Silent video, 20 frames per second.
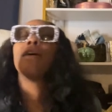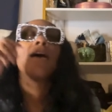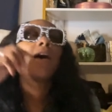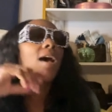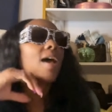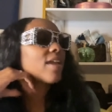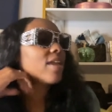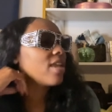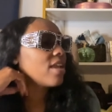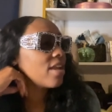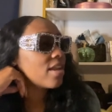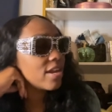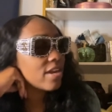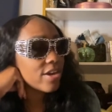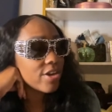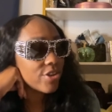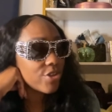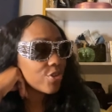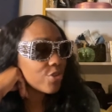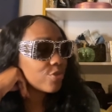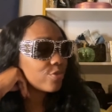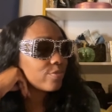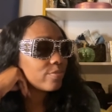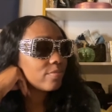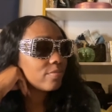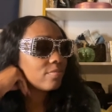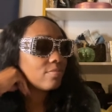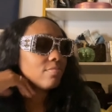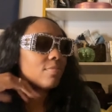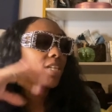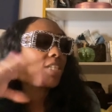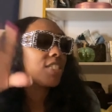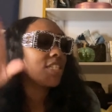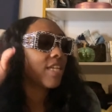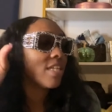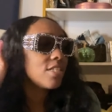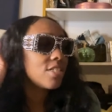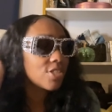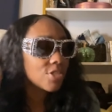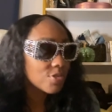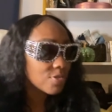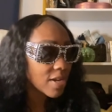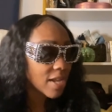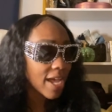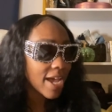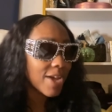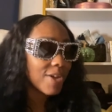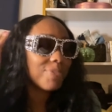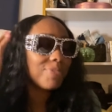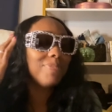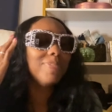I can't hear you. My shade's too loud.